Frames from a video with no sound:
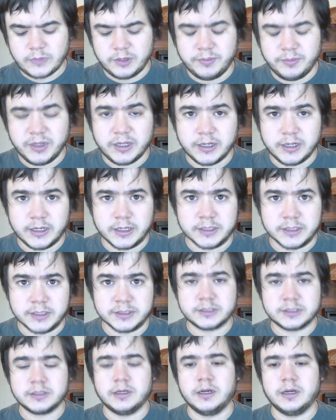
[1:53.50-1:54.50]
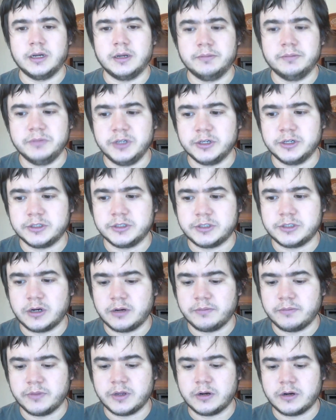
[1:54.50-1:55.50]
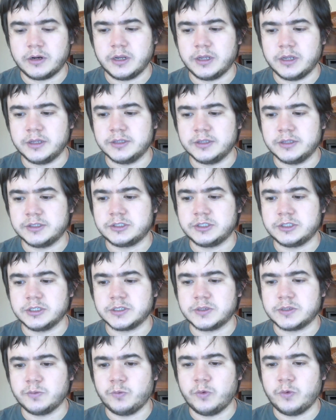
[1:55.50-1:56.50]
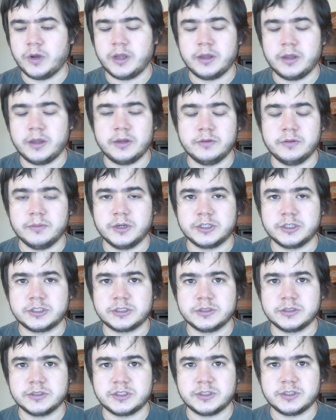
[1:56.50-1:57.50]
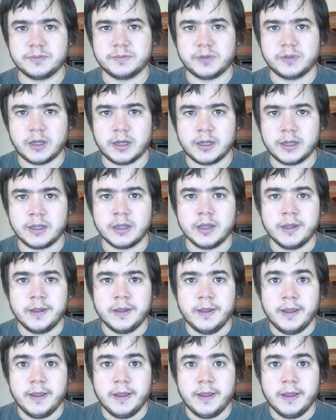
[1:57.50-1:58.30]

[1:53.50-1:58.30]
because near-term there is just way too much supply